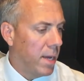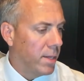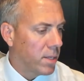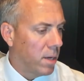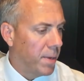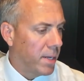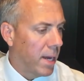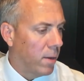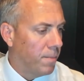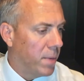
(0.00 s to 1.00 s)
is coming
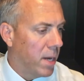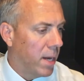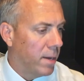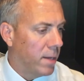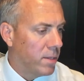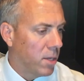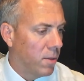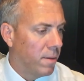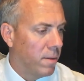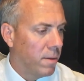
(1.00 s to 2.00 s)
down, uh, and so
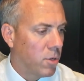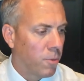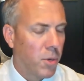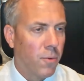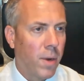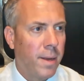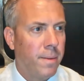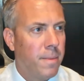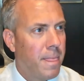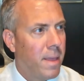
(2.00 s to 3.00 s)
the the terminal rate